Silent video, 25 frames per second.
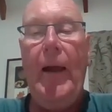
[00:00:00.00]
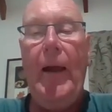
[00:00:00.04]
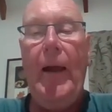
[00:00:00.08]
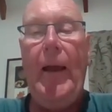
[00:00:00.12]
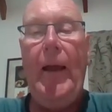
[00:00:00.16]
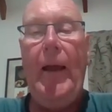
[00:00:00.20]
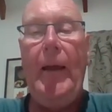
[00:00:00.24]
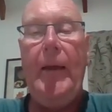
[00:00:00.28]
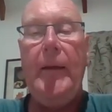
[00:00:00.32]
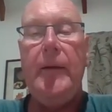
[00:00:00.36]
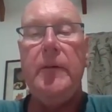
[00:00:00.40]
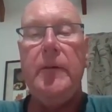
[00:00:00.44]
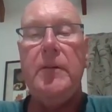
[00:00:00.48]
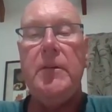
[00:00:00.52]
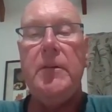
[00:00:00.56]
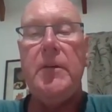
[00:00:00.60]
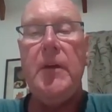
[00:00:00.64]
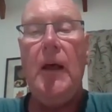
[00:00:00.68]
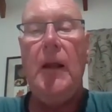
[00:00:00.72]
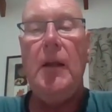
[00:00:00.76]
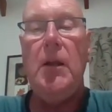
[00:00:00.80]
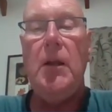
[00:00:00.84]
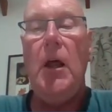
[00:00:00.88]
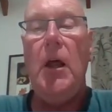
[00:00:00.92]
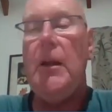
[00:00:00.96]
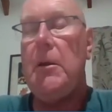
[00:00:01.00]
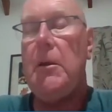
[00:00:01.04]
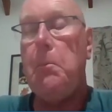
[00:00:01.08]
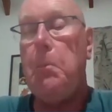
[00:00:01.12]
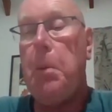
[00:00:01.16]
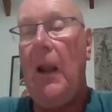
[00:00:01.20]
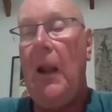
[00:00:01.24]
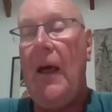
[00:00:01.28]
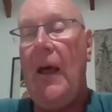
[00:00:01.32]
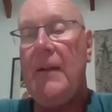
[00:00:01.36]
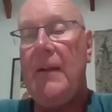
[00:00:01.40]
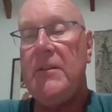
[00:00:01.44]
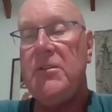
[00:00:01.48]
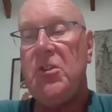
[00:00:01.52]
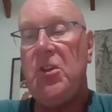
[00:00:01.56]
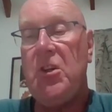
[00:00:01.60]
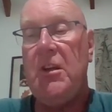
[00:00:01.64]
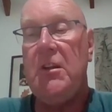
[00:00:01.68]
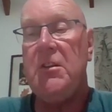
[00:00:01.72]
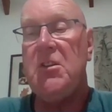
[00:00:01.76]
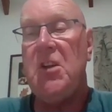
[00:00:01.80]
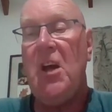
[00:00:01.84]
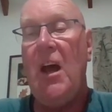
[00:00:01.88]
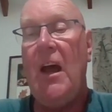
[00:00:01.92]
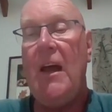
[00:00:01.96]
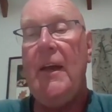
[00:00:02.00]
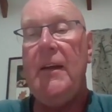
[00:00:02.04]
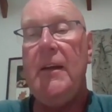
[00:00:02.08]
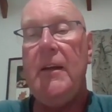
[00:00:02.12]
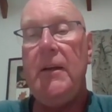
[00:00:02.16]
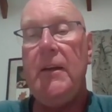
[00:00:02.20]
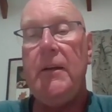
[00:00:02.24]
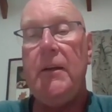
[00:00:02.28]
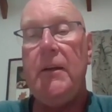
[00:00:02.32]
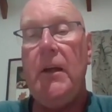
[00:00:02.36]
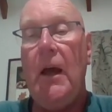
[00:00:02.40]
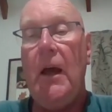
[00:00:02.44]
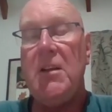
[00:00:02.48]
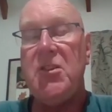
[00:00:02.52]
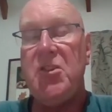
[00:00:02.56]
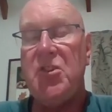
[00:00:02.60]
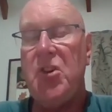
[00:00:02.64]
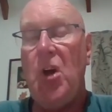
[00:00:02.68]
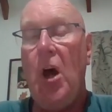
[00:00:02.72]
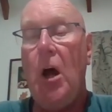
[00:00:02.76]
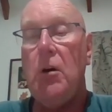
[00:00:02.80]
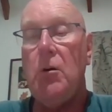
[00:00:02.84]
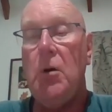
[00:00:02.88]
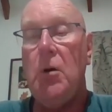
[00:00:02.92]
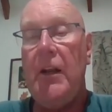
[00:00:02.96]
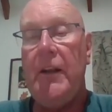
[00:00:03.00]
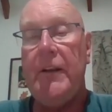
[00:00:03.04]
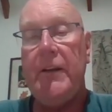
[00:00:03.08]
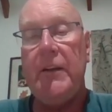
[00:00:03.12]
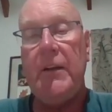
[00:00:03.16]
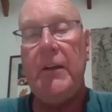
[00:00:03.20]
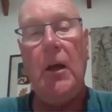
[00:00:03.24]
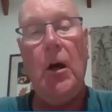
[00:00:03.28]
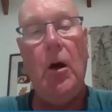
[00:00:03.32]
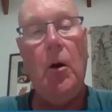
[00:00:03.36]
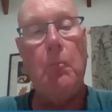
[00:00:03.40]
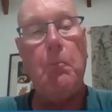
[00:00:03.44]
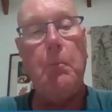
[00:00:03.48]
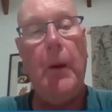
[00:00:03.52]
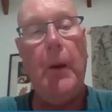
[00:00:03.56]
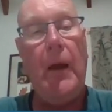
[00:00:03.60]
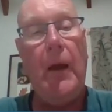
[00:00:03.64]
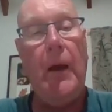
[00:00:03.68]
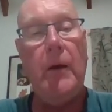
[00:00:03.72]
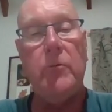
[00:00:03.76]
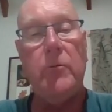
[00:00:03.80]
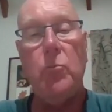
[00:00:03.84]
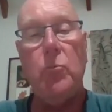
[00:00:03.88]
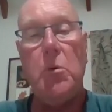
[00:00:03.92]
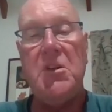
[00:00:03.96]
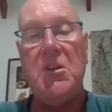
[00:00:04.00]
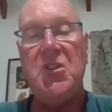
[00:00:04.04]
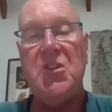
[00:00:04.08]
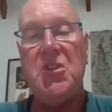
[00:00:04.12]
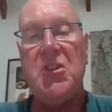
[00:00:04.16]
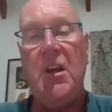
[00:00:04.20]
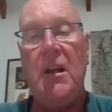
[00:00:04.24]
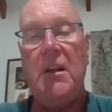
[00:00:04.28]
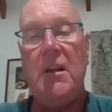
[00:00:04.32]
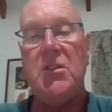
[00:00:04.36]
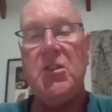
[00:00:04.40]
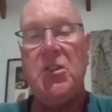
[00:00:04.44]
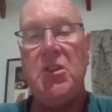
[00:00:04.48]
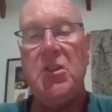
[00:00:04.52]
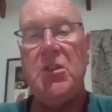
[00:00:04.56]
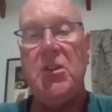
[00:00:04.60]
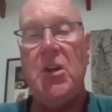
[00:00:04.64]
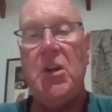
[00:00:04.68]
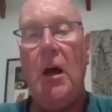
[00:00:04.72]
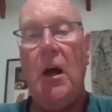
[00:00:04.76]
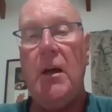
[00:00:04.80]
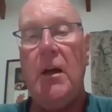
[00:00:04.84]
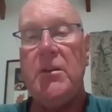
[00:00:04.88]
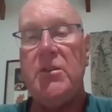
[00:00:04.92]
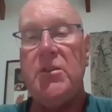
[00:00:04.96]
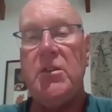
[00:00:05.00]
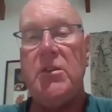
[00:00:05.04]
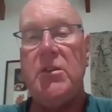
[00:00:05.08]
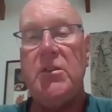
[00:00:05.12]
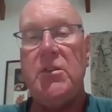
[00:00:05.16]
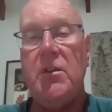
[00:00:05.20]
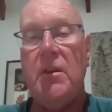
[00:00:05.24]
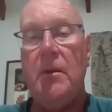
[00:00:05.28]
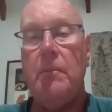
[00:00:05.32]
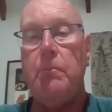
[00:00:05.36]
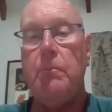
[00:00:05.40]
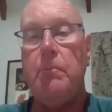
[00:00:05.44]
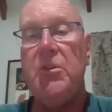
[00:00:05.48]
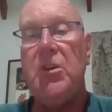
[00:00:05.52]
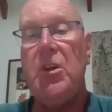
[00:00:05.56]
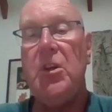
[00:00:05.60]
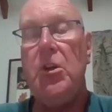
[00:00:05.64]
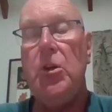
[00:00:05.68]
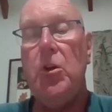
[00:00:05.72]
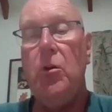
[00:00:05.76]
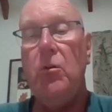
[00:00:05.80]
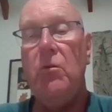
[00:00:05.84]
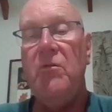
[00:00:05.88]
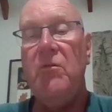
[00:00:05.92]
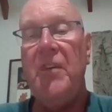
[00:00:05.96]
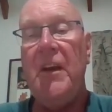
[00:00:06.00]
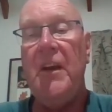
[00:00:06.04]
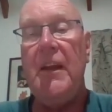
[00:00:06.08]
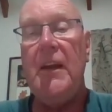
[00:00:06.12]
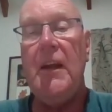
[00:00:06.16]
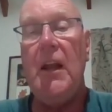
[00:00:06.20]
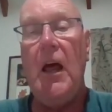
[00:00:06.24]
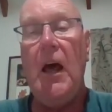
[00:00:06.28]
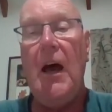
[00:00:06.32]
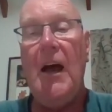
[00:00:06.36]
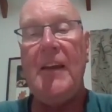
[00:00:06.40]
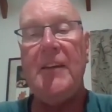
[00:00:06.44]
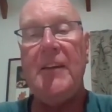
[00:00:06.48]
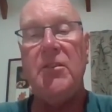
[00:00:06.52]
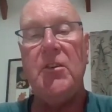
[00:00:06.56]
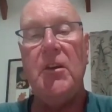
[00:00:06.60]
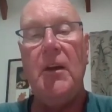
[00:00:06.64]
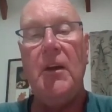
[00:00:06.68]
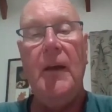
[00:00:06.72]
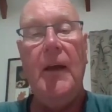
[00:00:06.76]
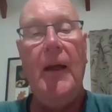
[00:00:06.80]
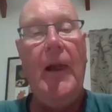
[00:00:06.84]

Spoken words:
And a lot of plants contain a psoralen compound, which sensitizes them to UV light.